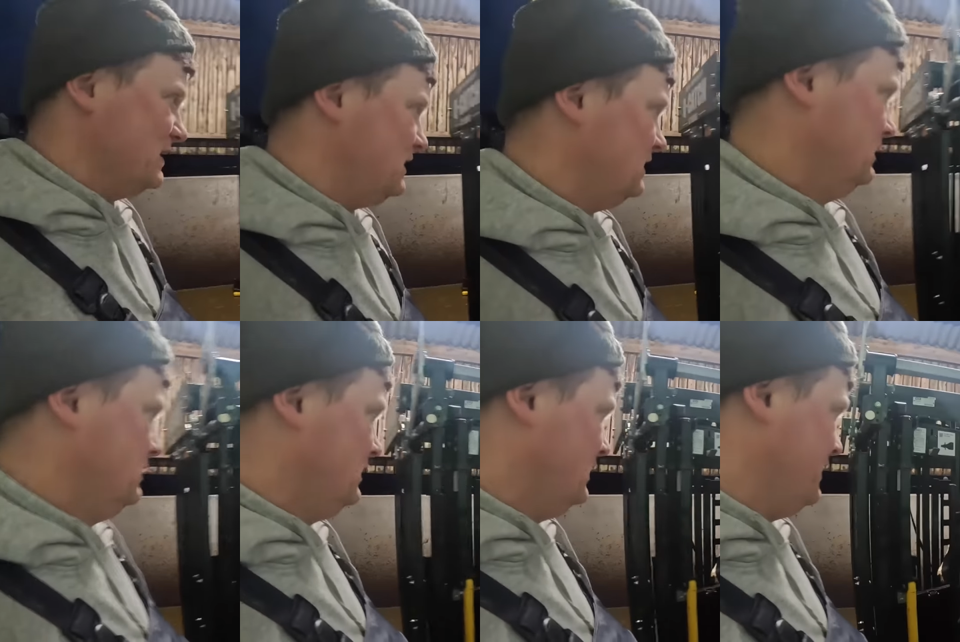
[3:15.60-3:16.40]

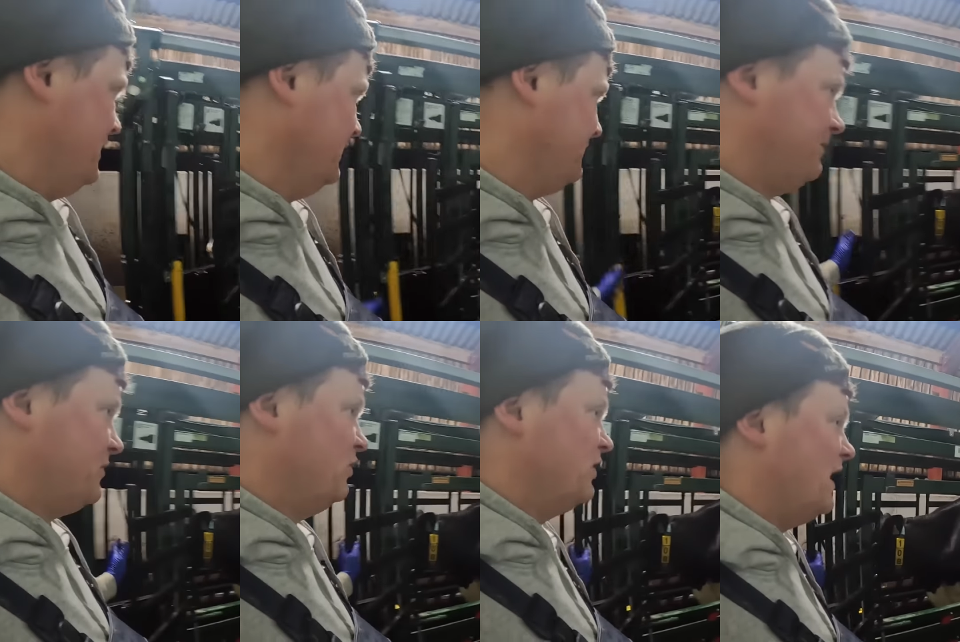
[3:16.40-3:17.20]
I think.
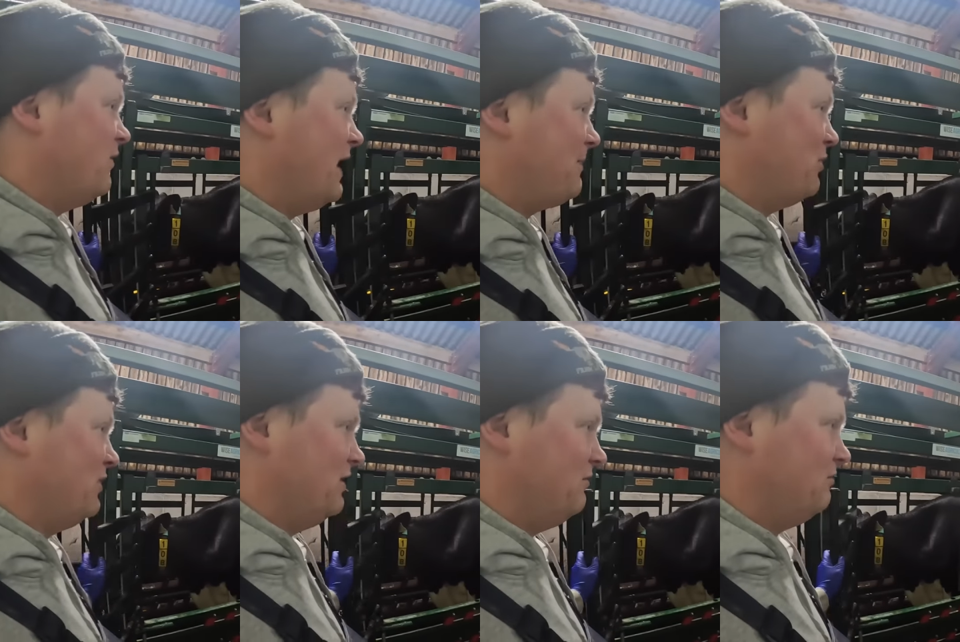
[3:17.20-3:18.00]
Well, yeah, we're happy with
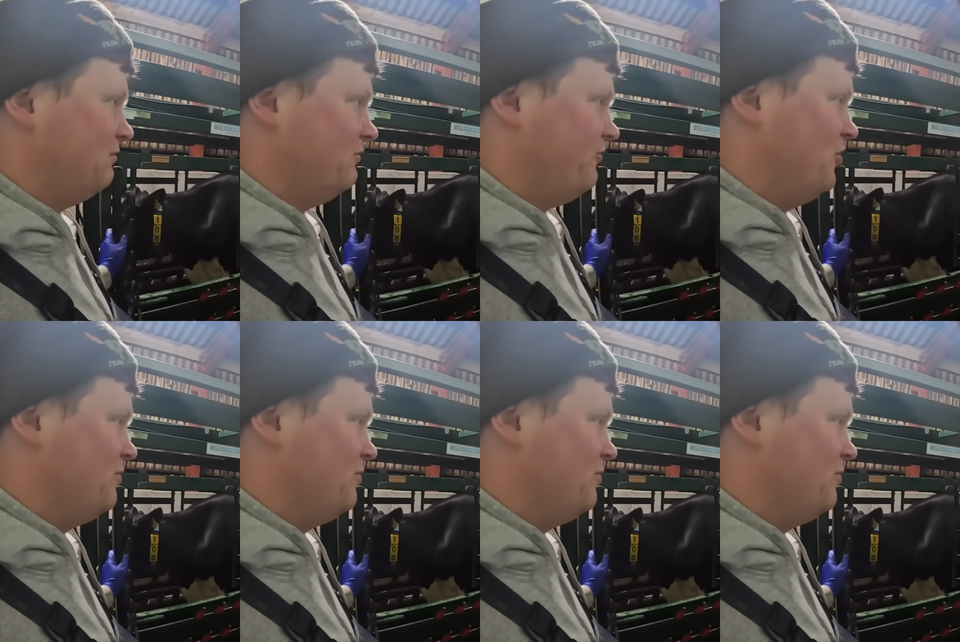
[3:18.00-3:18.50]
the throughput.